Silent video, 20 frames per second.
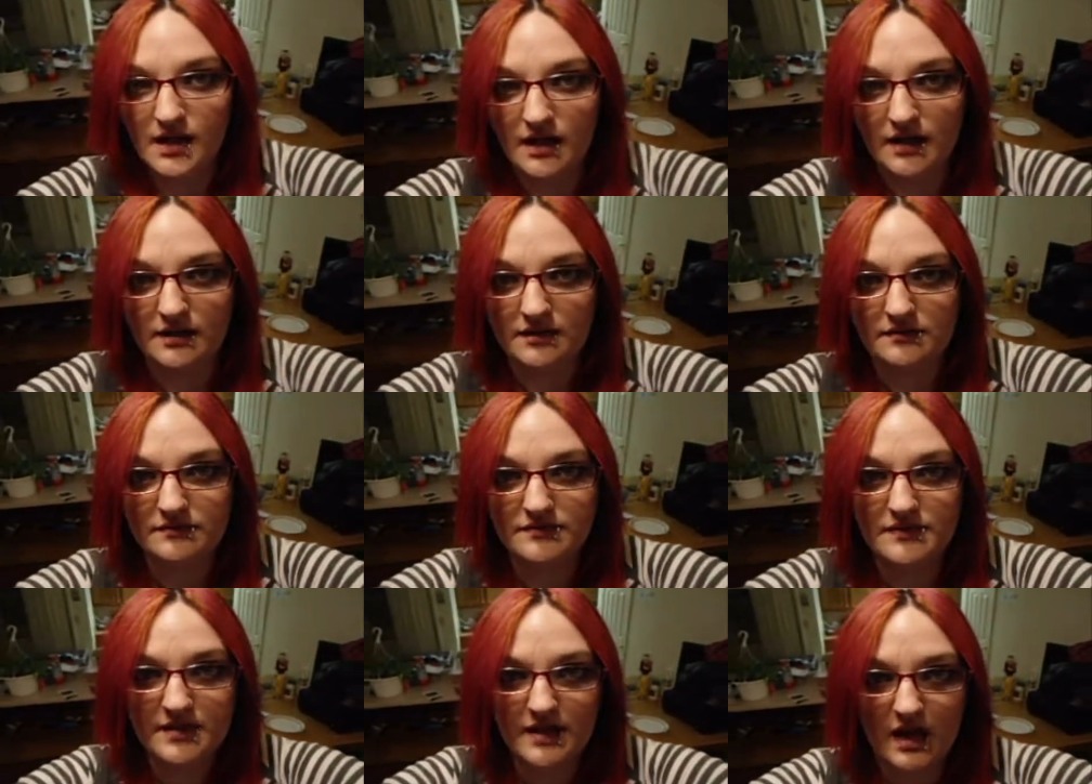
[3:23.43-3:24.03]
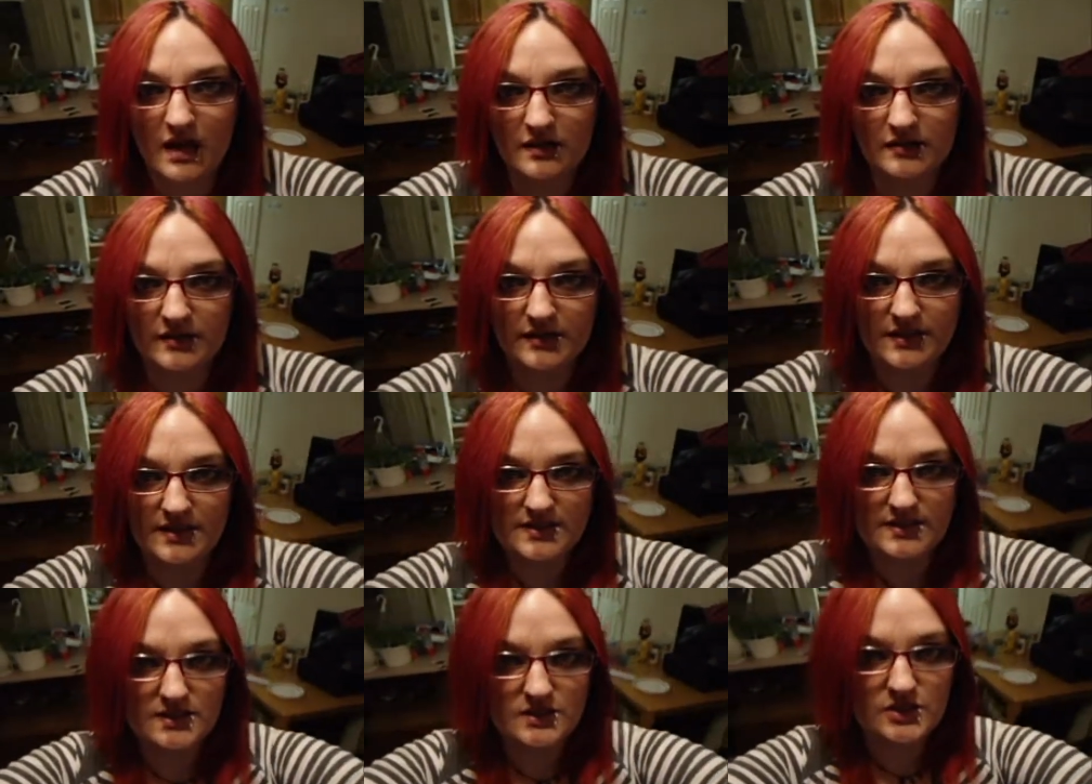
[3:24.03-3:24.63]
of the
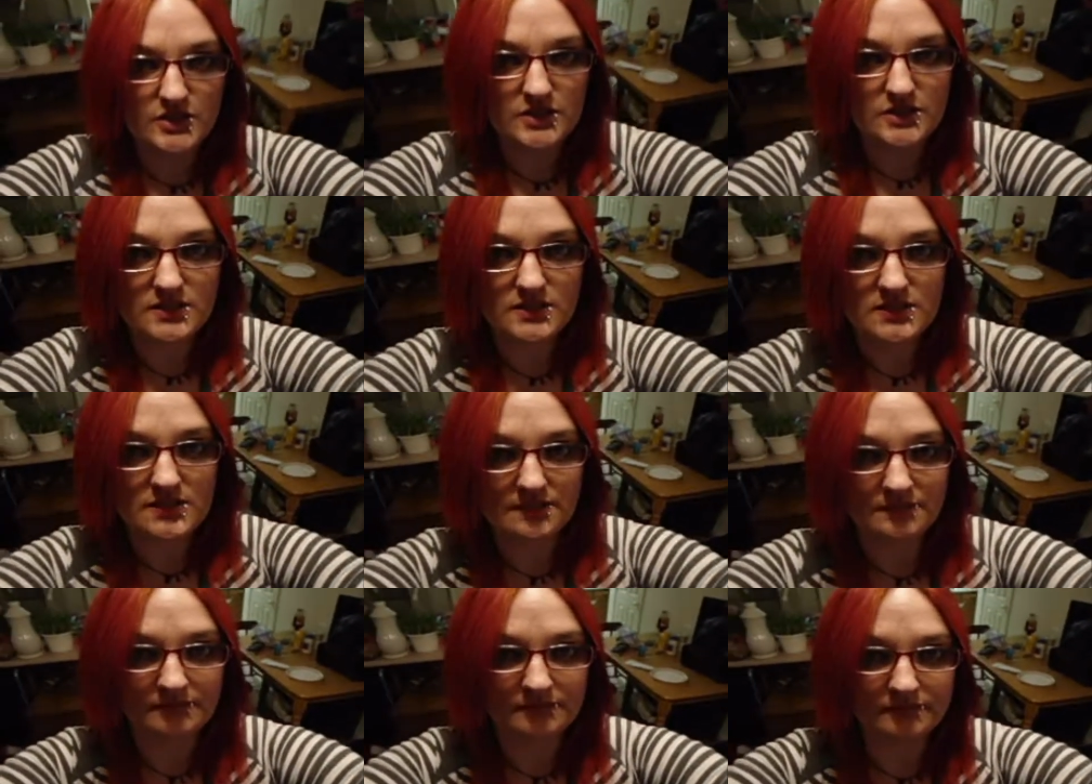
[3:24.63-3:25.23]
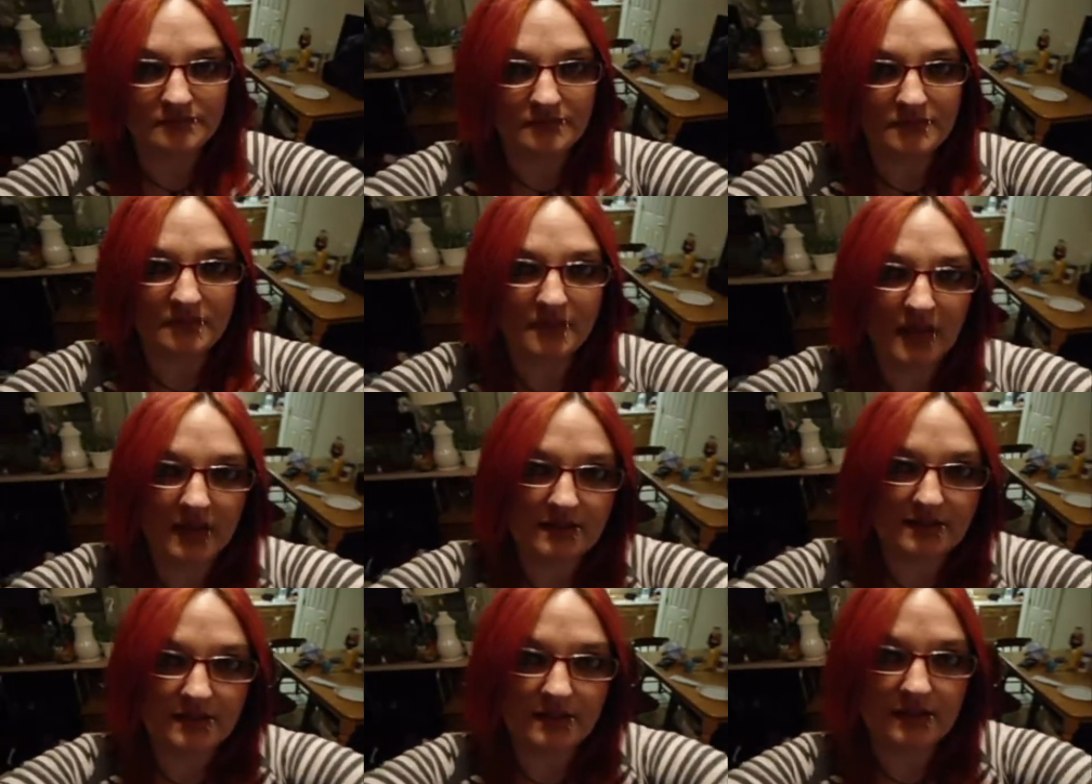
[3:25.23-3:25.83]
Ocarina t-shirts,
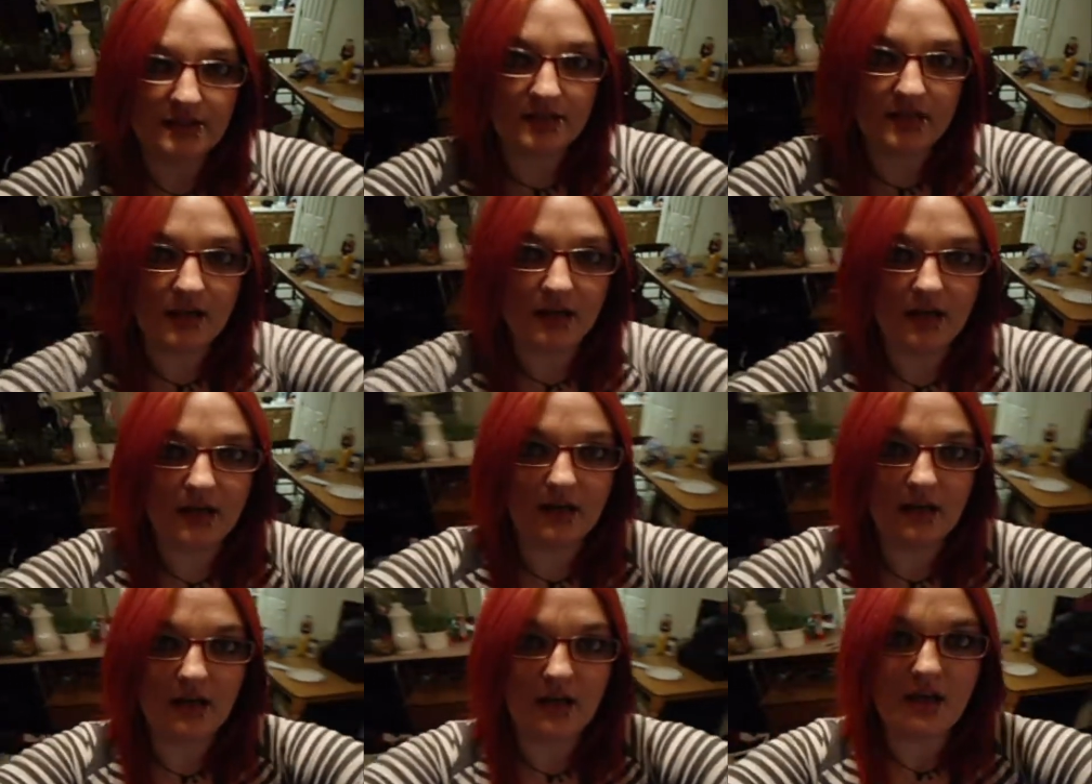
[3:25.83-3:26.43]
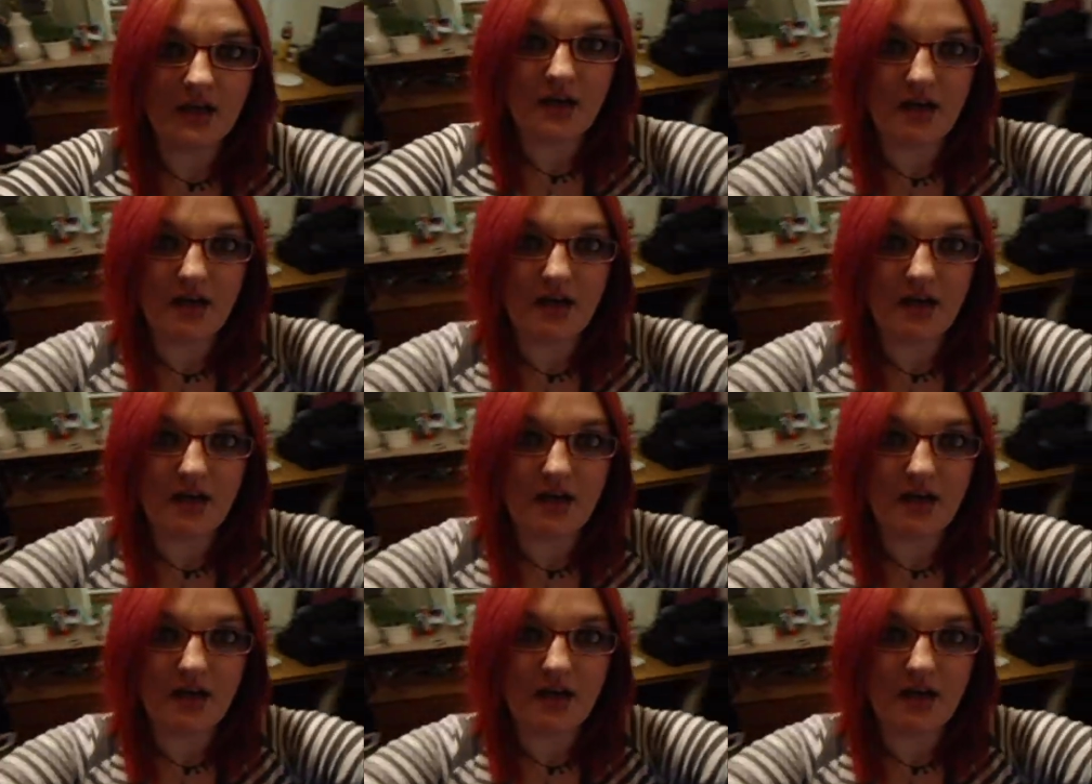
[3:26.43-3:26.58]
and then uh,